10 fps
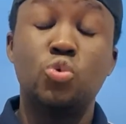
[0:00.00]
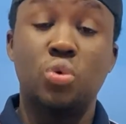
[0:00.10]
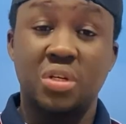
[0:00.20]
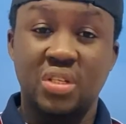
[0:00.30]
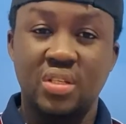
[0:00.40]

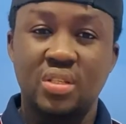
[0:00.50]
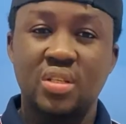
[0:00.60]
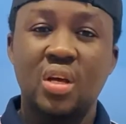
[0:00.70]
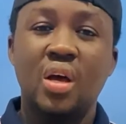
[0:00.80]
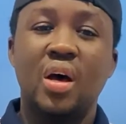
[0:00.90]
questions,
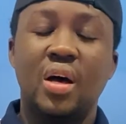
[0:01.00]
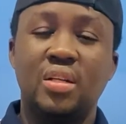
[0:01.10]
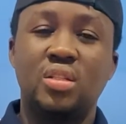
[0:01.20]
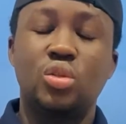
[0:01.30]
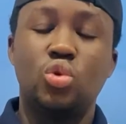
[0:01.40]

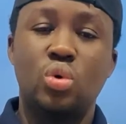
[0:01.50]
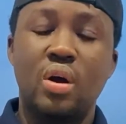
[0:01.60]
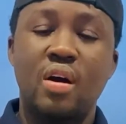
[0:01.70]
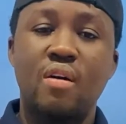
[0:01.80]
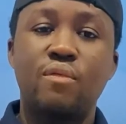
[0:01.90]
and you
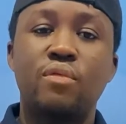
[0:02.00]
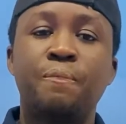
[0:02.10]
have